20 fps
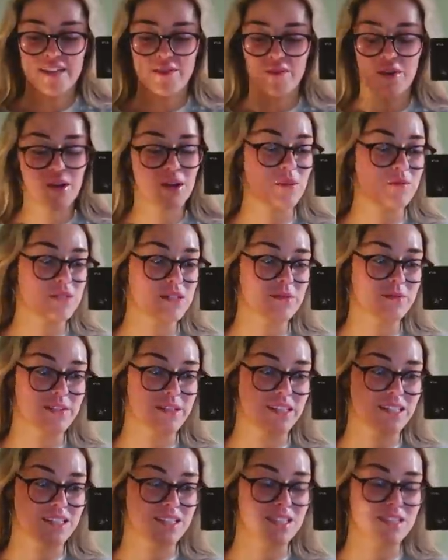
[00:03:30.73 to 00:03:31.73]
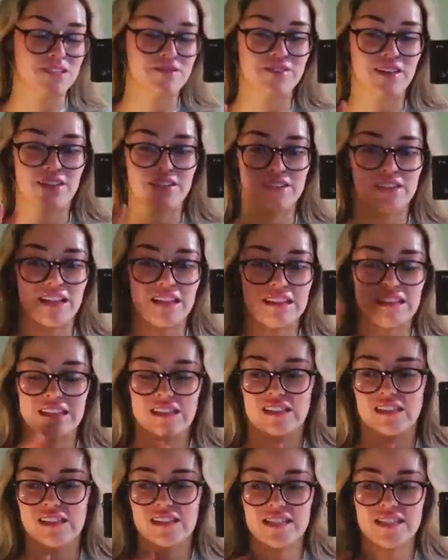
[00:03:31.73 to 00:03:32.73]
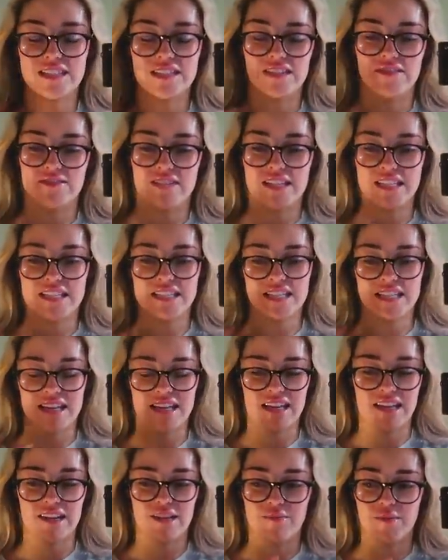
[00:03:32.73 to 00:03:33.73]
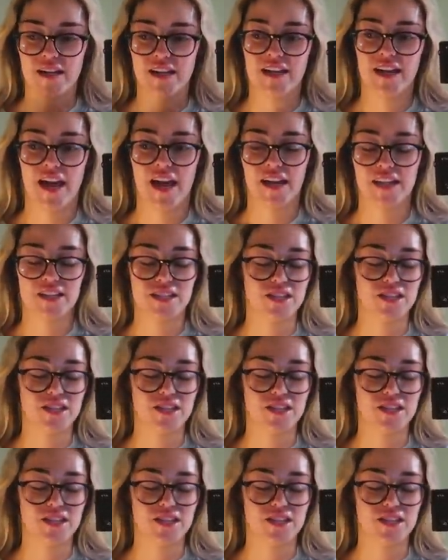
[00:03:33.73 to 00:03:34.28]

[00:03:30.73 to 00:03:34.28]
Woke up this morning, still felt a little stiffness in my neck,